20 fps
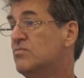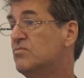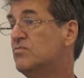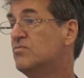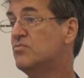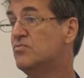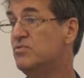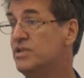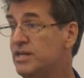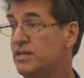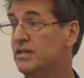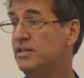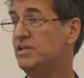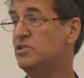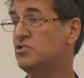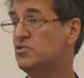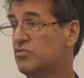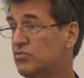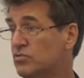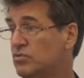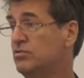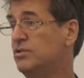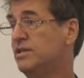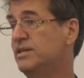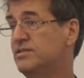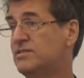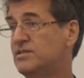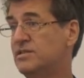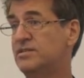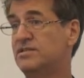really
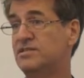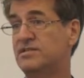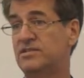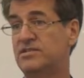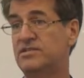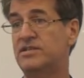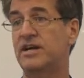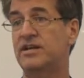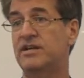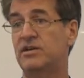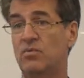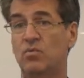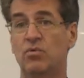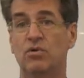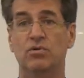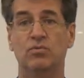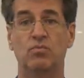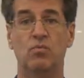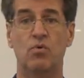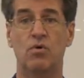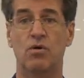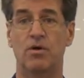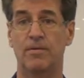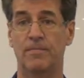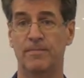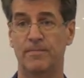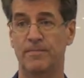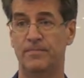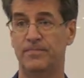truly since the Second World War.